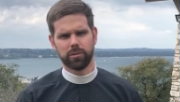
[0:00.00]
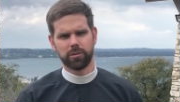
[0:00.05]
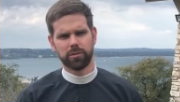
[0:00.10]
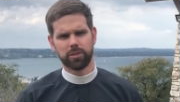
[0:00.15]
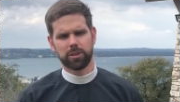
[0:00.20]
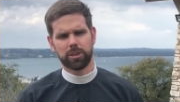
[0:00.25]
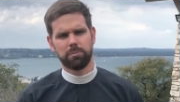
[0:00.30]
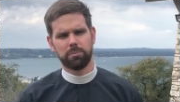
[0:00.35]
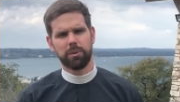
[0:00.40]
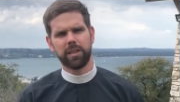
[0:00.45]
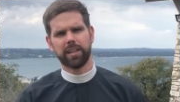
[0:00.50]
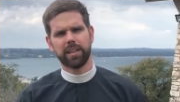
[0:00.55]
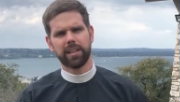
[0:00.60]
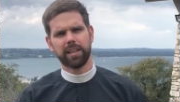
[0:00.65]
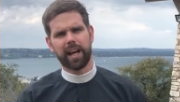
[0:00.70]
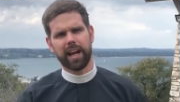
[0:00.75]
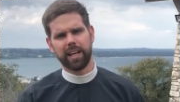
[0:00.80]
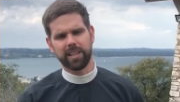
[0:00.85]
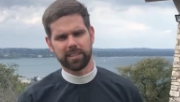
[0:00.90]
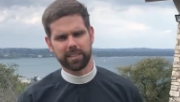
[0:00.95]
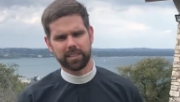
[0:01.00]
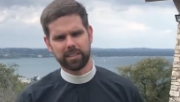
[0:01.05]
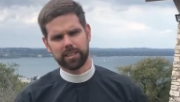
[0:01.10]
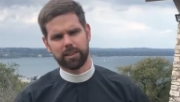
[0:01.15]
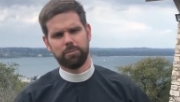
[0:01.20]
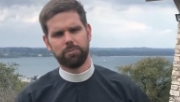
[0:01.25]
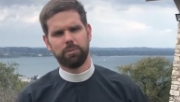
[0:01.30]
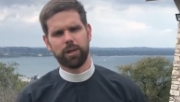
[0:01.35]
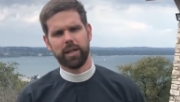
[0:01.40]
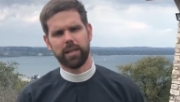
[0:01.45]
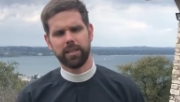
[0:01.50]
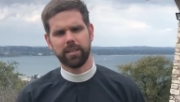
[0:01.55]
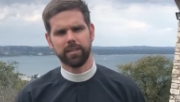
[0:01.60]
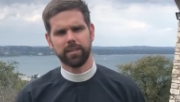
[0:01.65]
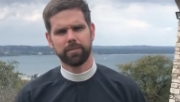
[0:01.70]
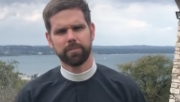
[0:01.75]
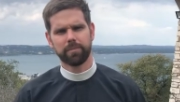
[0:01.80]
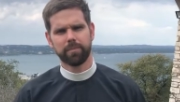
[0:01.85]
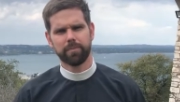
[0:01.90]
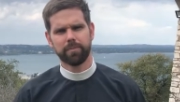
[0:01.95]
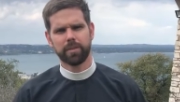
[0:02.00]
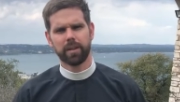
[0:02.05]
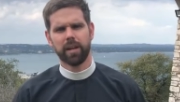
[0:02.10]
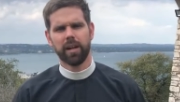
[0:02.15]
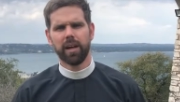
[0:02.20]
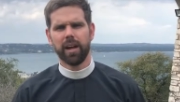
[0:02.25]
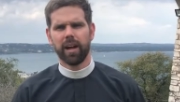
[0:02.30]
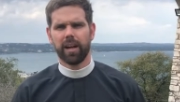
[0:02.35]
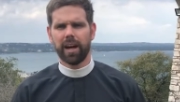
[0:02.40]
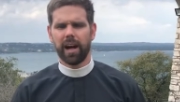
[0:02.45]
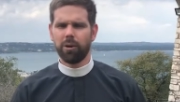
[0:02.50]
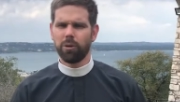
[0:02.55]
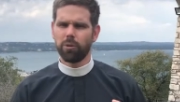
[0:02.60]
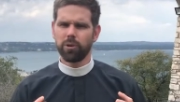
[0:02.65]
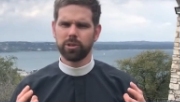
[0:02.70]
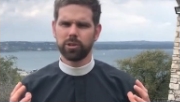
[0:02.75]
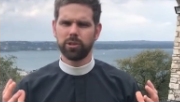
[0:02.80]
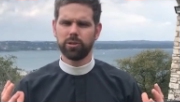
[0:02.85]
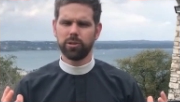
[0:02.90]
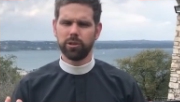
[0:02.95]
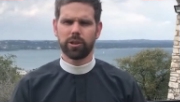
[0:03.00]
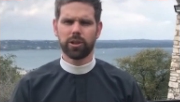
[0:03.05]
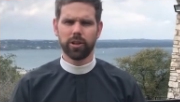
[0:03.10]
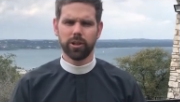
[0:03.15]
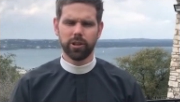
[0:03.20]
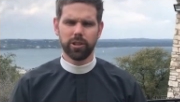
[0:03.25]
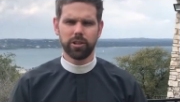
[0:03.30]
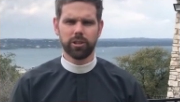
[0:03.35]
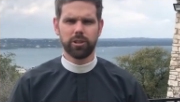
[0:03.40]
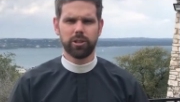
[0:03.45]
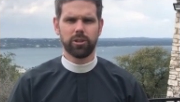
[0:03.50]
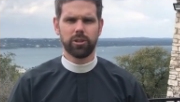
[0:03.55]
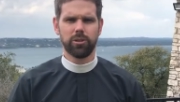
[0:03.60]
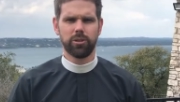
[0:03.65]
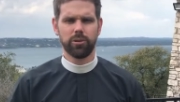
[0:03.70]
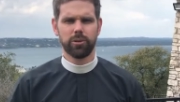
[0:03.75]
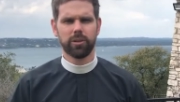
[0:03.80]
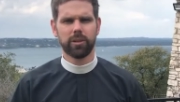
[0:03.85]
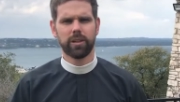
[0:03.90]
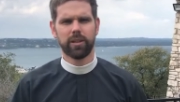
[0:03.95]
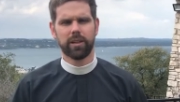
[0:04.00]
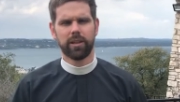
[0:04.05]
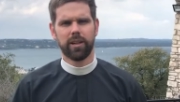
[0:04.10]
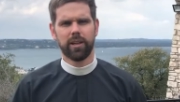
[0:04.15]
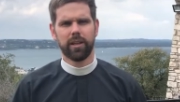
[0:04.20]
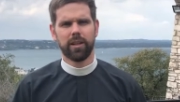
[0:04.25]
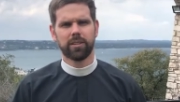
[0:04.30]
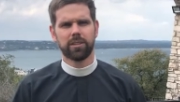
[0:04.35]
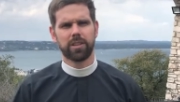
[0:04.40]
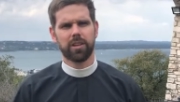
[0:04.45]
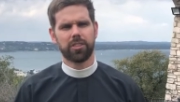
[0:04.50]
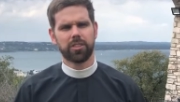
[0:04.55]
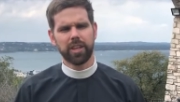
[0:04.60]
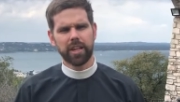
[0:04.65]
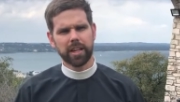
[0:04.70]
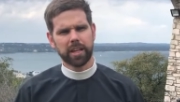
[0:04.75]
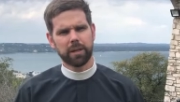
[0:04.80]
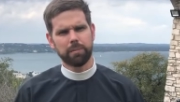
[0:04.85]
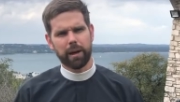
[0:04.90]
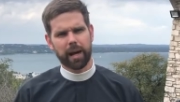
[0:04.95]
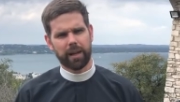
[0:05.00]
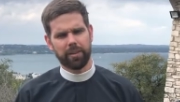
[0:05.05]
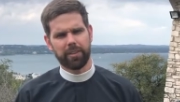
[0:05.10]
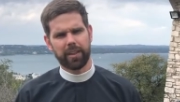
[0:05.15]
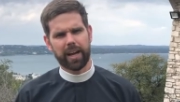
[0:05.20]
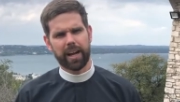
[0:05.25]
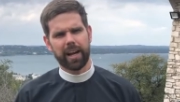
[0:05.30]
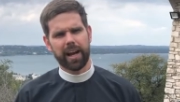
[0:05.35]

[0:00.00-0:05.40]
to be the light to somebody. And I want to encourage you to think about that.